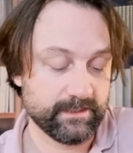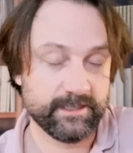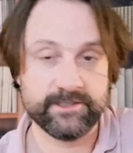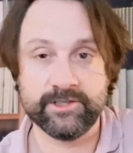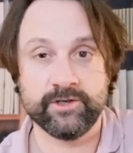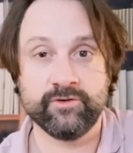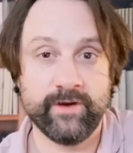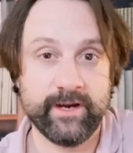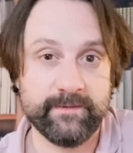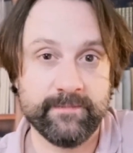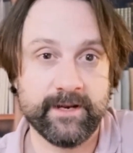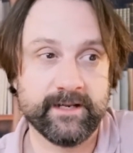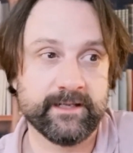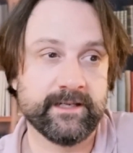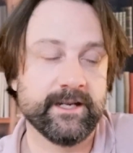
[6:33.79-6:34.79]
It's a great
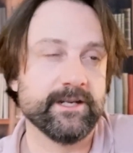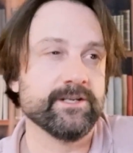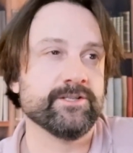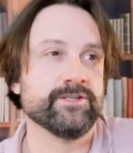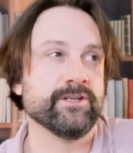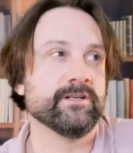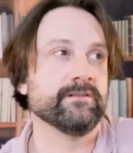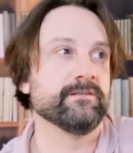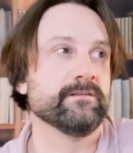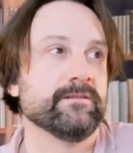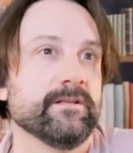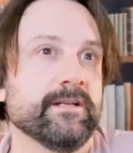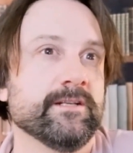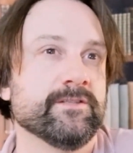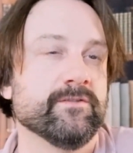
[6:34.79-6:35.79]
medication.
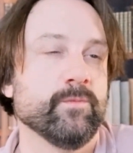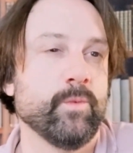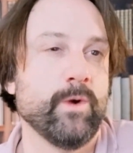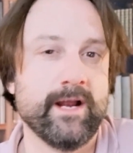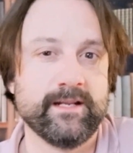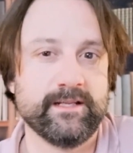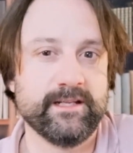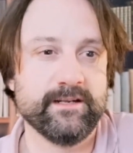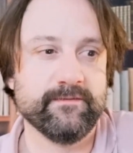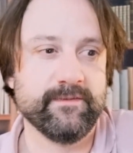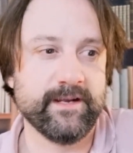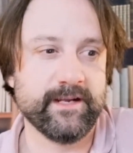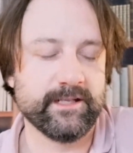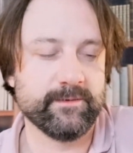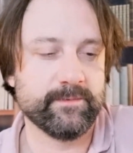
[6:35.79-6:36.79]
It's widely
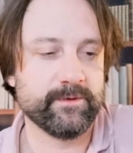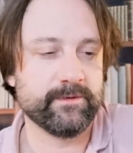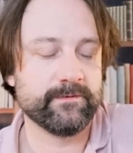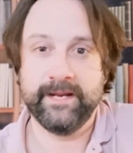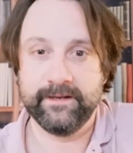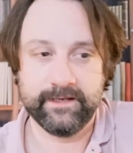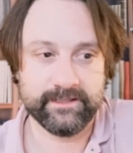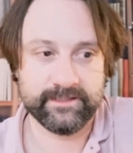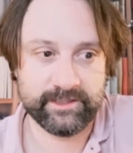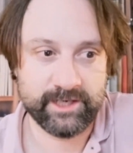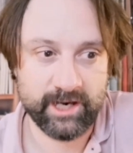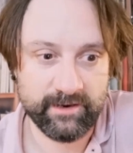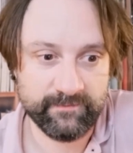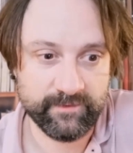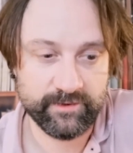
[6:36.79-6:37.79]
available. It's
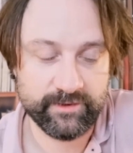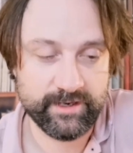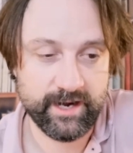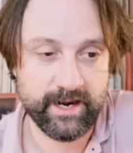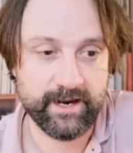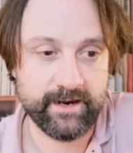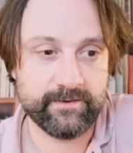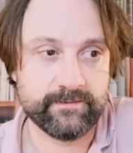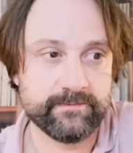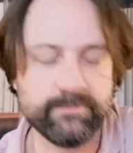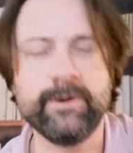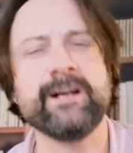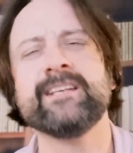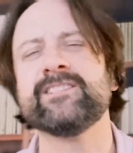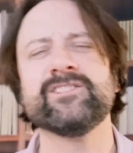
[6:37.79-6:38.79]
covered now.
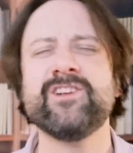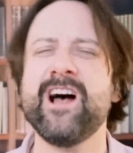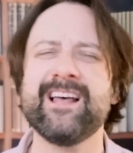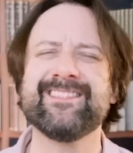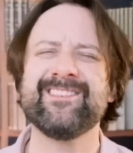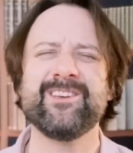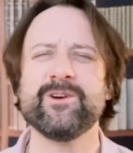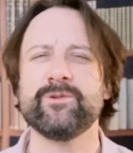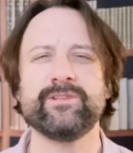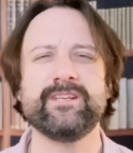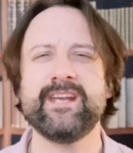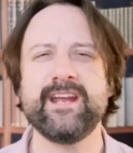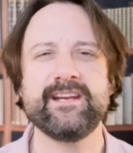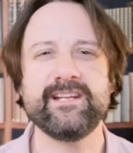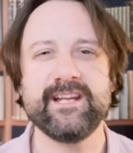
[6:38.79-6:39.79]
It's not the only
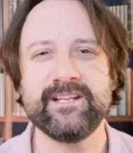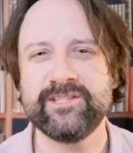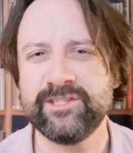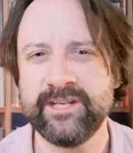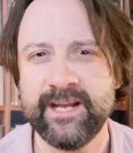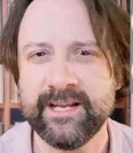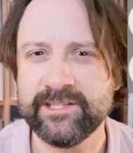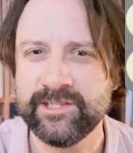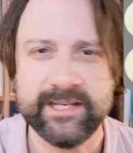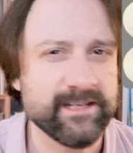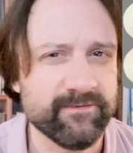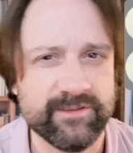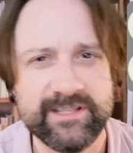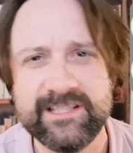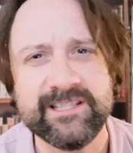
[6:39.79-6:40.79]
ADHD
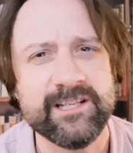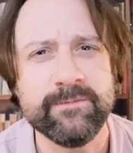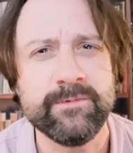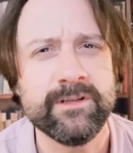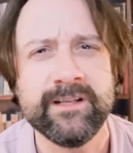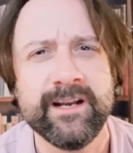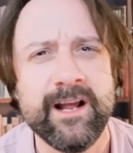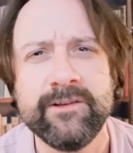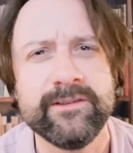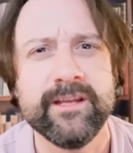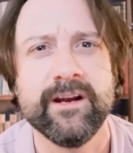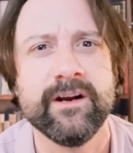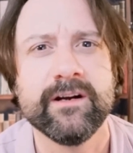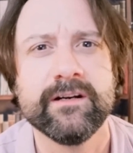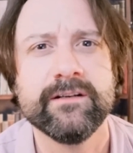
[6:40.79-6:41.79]
extended-release stimulant out
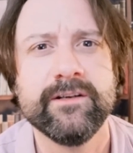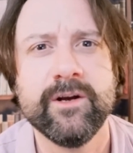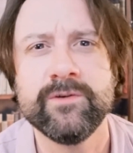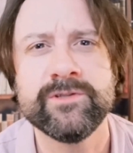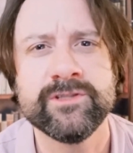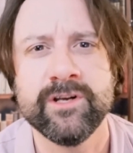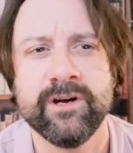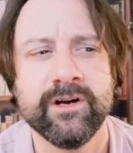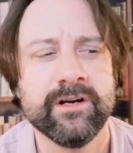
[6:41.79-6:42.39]
there. No, sir.